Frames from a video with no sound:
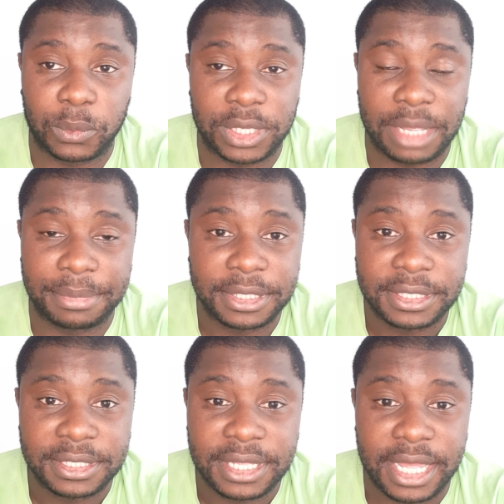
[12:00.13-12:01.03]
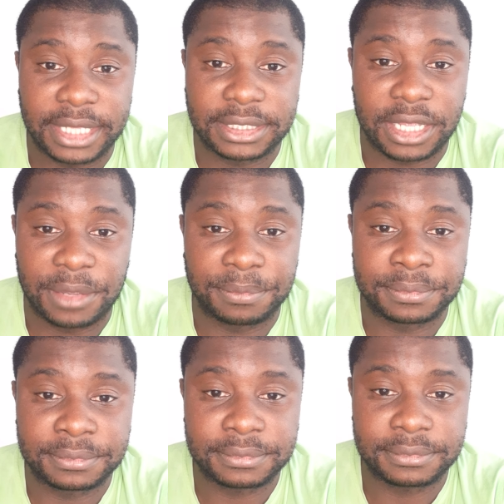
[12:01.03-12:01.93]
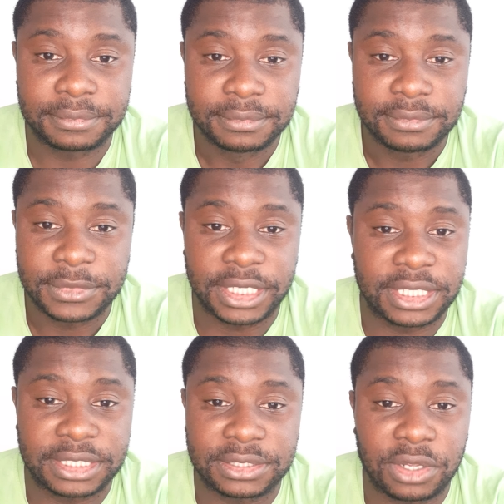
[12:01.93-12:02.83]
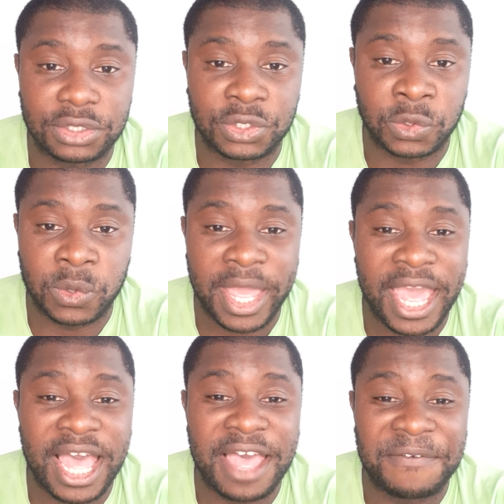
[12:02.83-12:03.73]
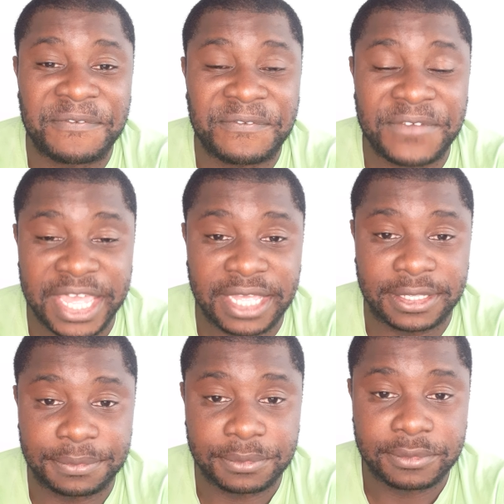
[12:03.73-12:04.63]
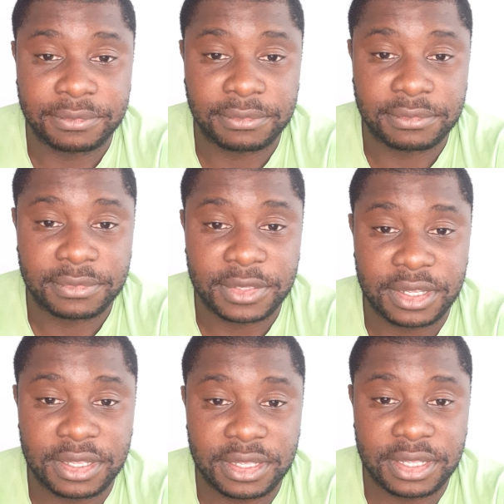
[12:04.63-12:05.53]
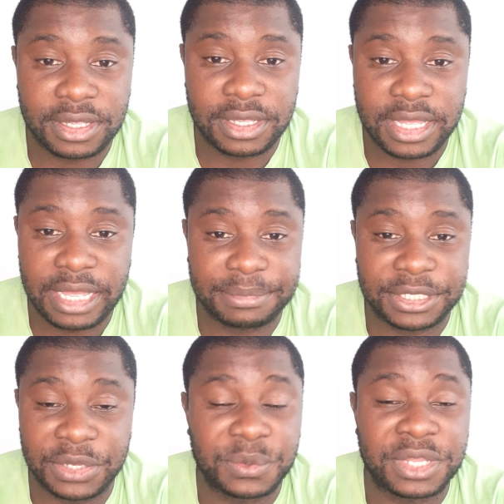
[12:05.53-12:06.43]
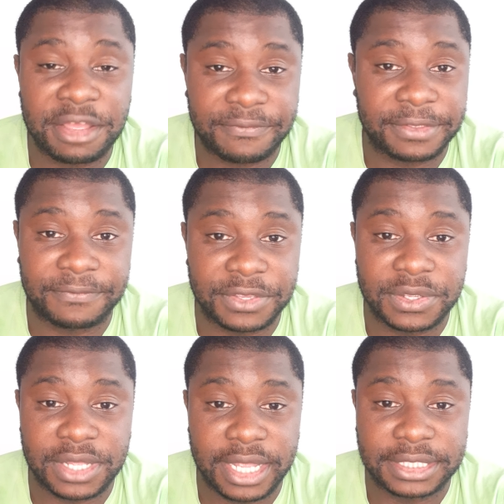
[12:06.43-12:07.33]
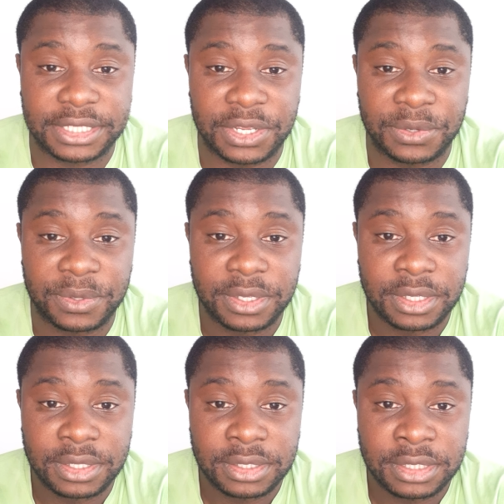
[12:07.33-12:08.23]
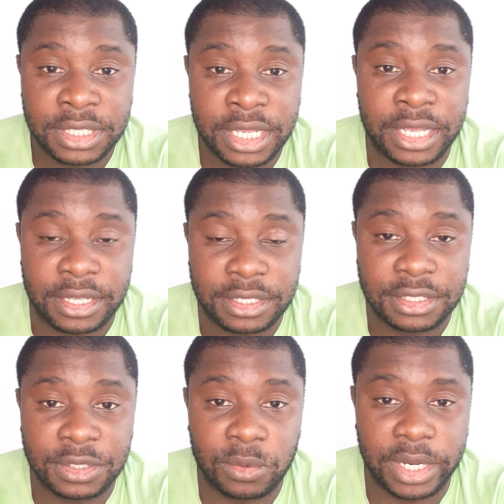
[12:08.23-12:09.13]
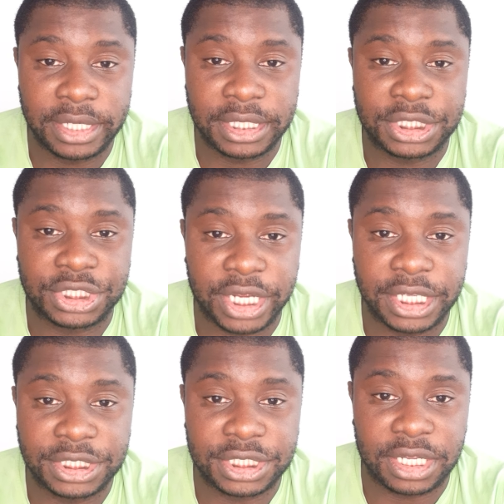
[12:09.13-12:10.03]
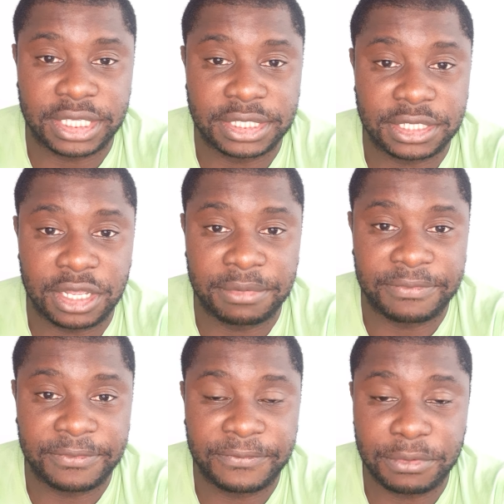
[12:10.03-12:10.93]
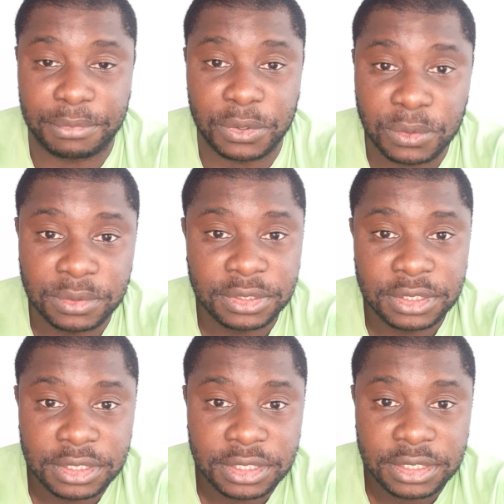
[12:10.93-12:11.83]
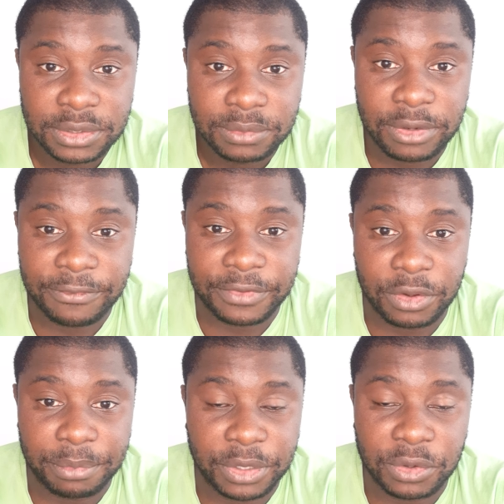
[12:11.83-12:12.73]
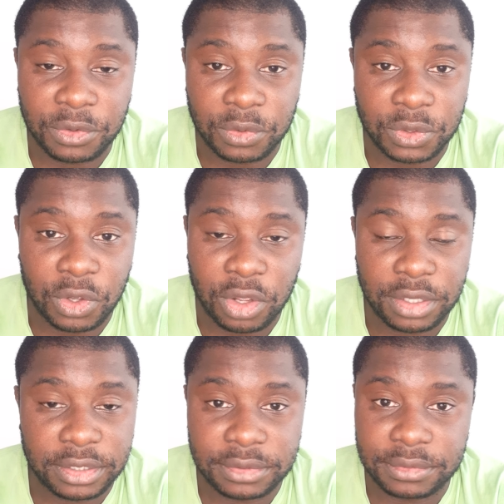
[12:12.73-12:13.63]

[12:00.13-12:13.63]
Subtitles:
club, and he does not do a thing, absolute nothing for you guys. So yeah, you wanted this change, and for football, whether it'll be good or not,